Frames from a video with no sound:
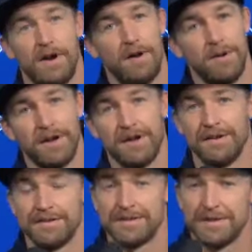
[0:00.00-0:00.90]
mean,
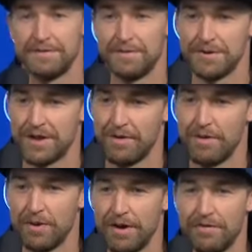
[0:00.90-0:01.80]
it's the first time
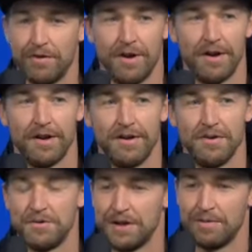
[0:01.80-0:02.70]
I played for a
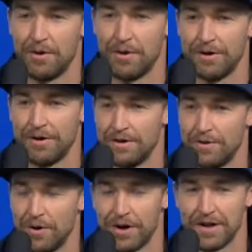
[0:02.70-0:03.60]
new team and
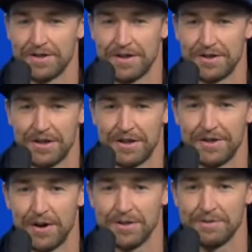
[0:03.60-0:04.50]
new organization in
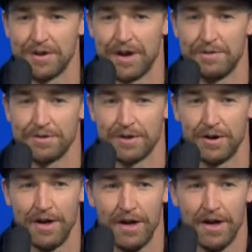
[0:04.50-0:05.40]
quite some time.
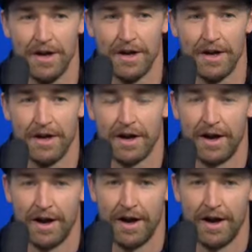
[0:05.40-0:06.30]
So,
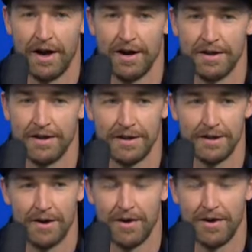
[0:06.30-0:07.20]

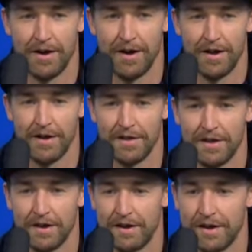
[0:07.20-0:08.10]
you know, I
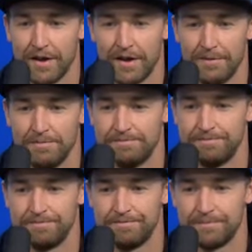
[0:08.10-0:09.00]
think
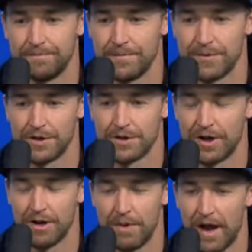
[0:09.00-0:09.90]
just
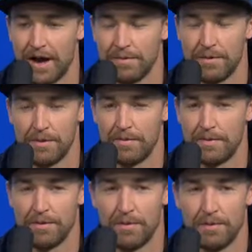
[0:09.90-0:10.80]
looking back,
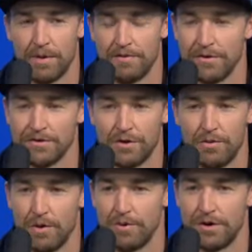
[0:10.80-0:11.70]
maybe one of my first
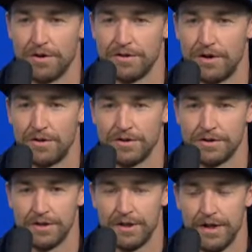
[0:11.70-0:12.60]
home openers, you know,
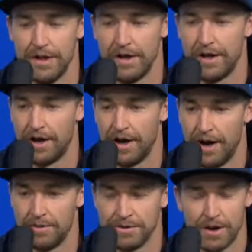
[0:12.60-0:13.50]
it's
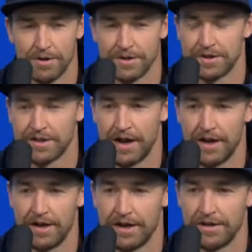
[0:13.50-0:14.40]
always
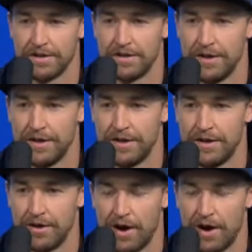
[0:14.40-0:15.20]
exciting. And, you know,